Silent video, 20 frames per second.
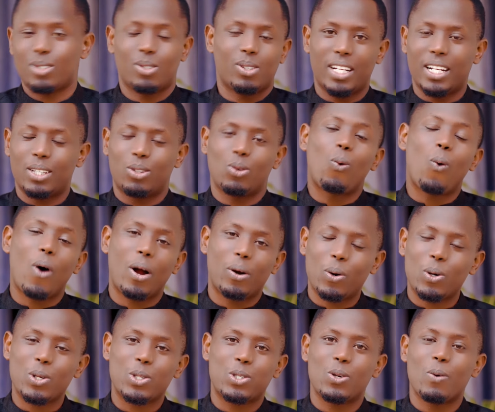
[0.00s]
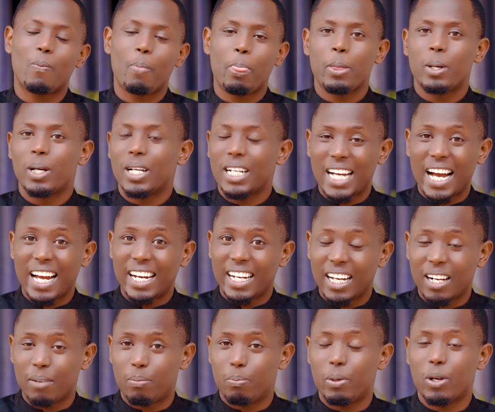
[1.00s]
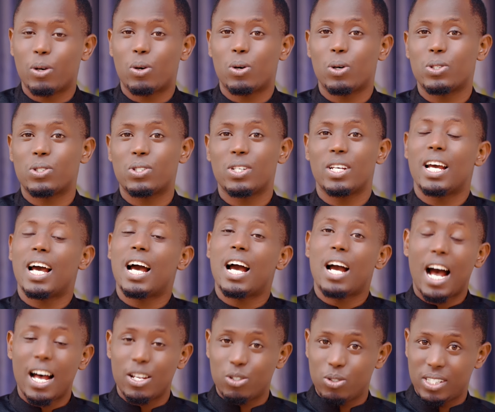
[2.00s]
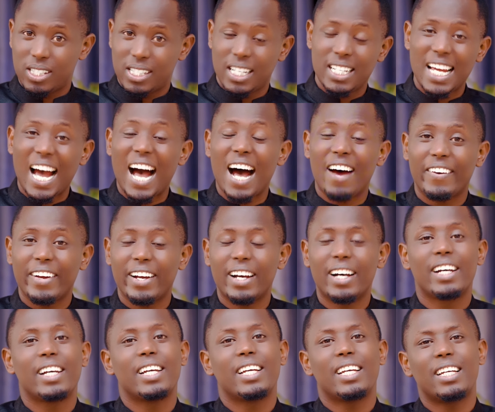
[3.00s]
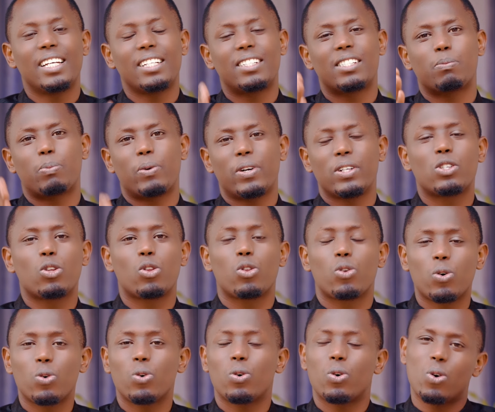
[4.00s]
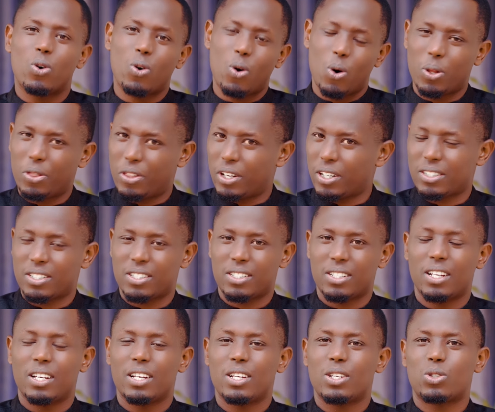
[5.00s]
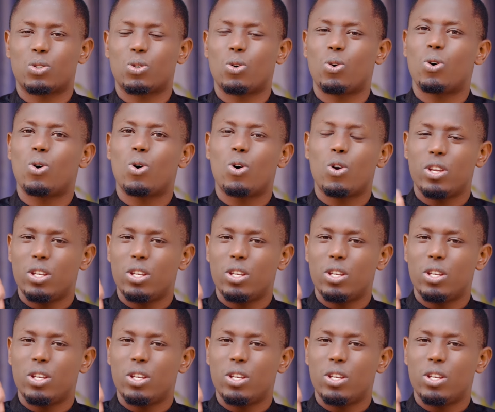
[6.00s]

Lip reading: So that one also can help, because as we said earlier, it spreads through contacts. So